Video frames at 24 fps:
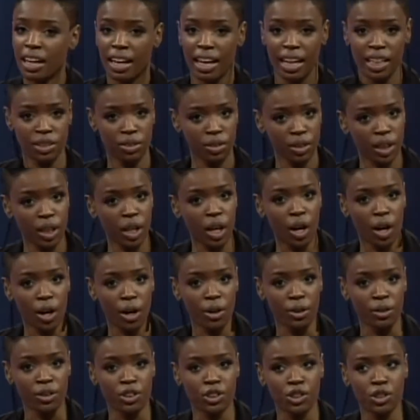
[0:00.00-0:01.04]
it's really
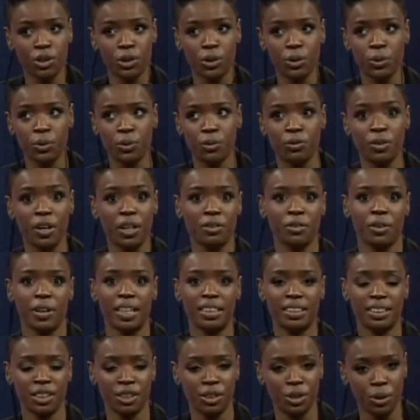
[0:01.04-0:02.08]
hard to
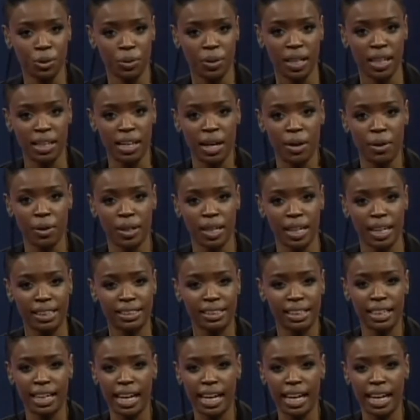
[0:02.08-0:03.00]
fundraise and donate nowadays,